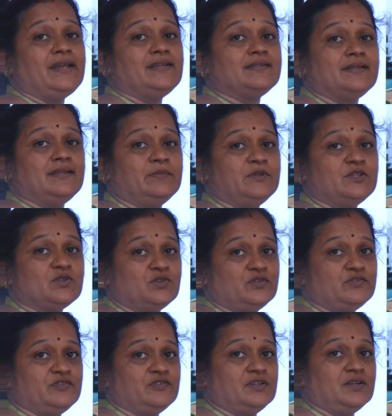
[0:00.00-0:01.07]
GATE syllabus
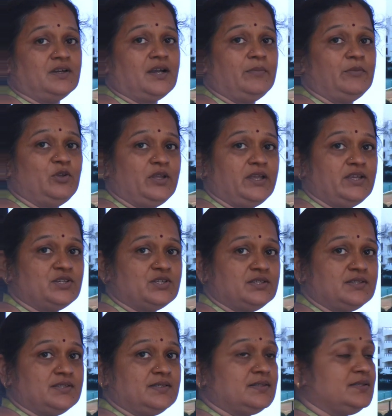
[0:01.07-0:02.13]
of
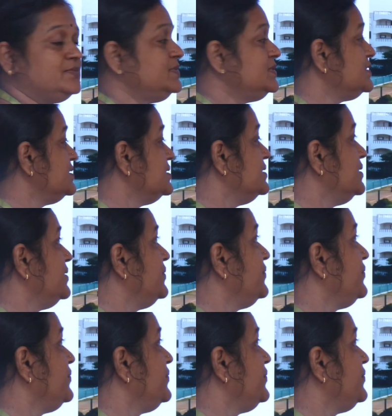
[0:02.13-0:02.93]
communication systems.